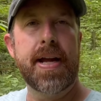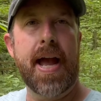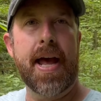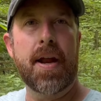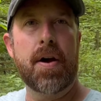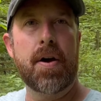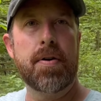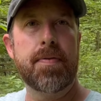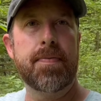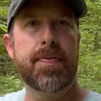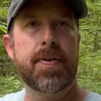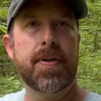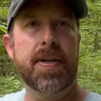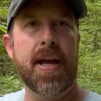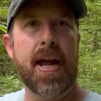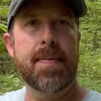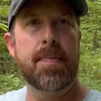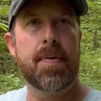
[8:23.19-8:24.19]
had a 100-foot
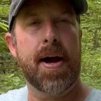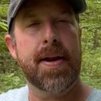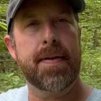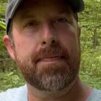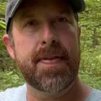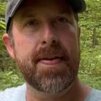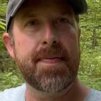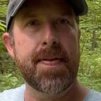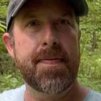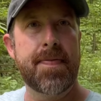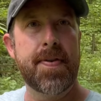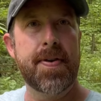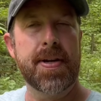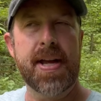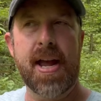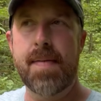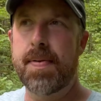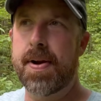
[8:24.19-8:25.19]
cable, had a 50-foot
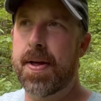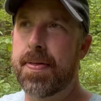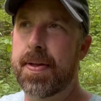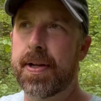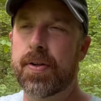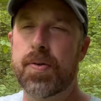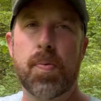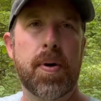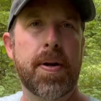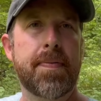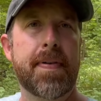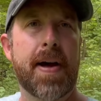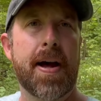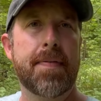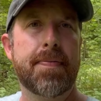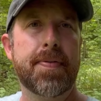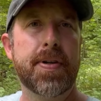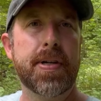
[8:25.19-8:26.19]
cable, and I think a
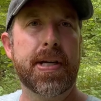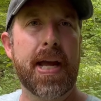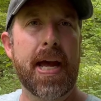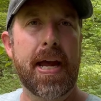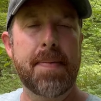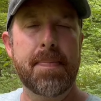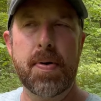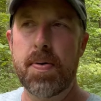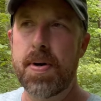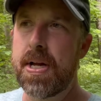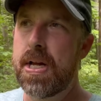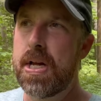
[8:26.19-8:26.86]
25-foot cable.